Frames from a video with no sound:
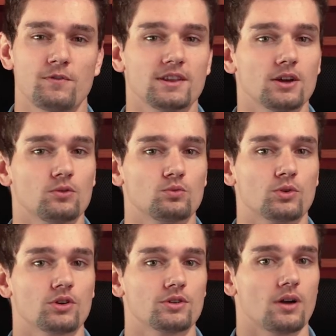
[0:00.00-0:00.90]
video,
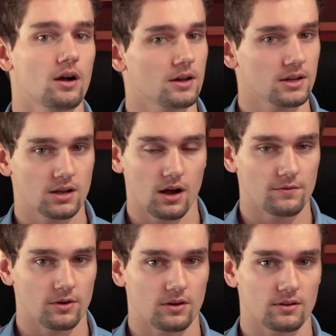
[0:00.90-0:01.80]
we're not going to
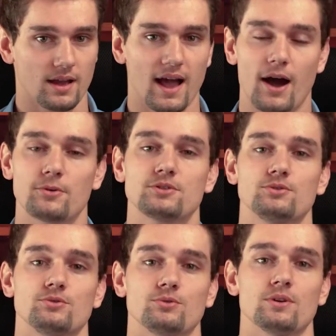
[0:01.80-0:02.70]
cover how
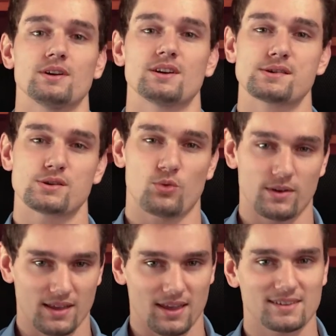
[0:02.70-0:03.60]
to
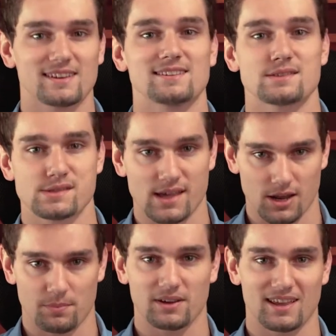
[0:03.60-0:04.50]
create and set
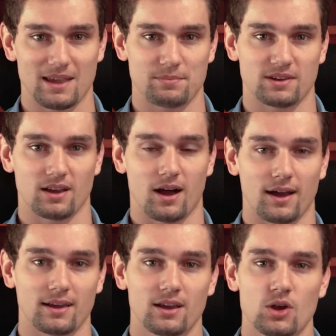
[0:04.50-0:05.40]
up a
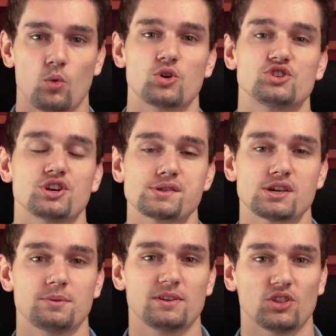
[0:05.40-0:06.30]
KPI. We're just
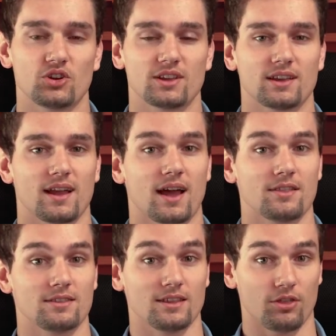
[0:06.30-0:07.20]
going to be looking
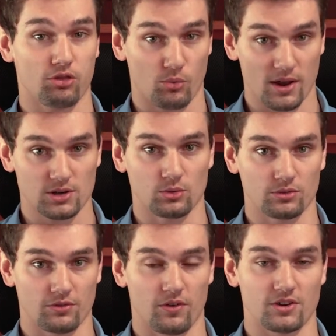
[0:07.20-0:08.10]
at the
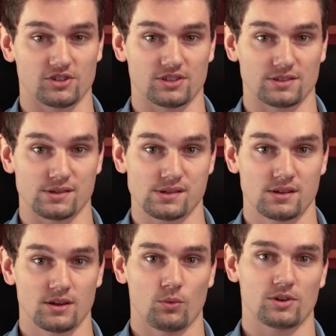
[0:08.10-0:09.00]
threshold functions,
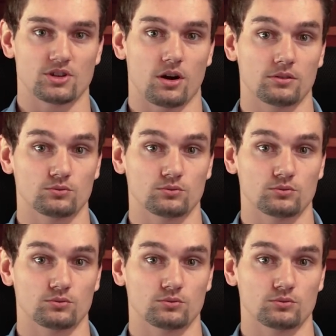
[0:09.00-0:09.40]
which are